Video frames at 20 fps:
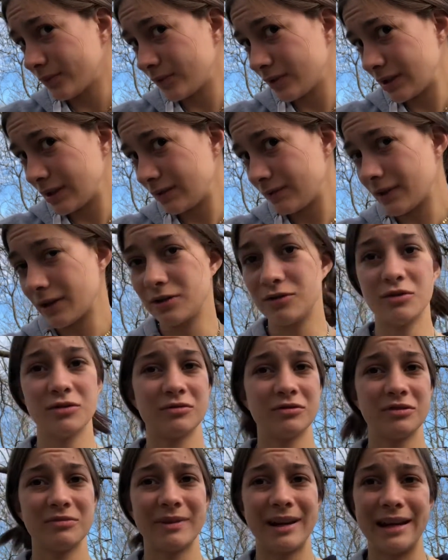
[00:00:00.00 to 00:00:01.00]
if I don't
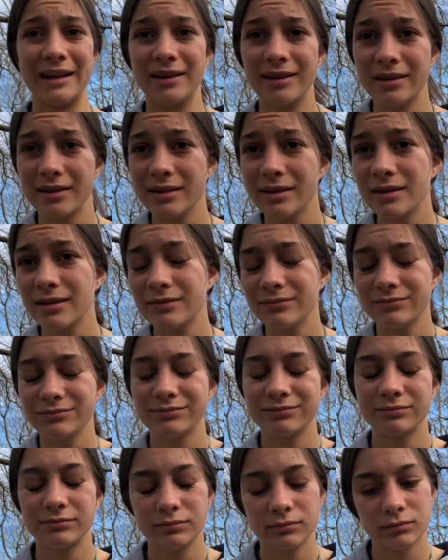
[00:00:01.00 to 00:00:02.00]
do my hair good,
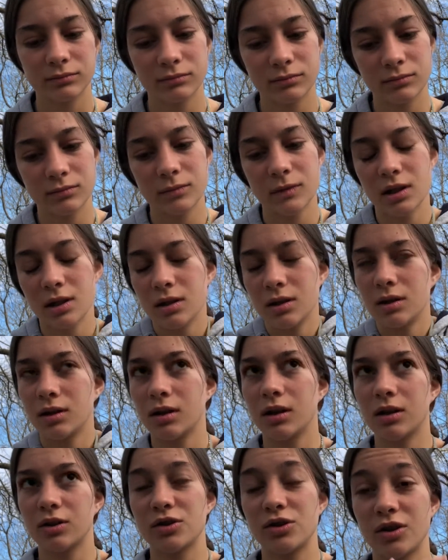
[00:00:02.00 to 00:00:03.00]

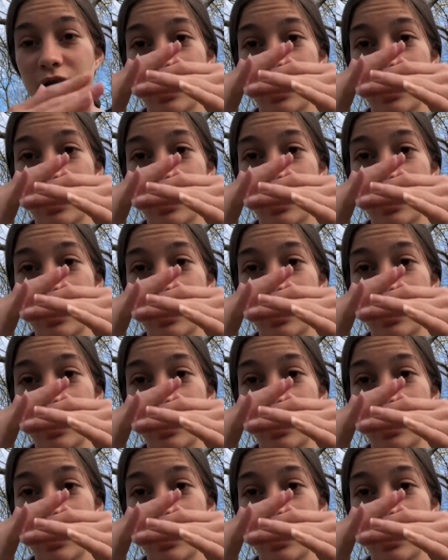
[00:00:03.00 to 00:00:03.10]
so,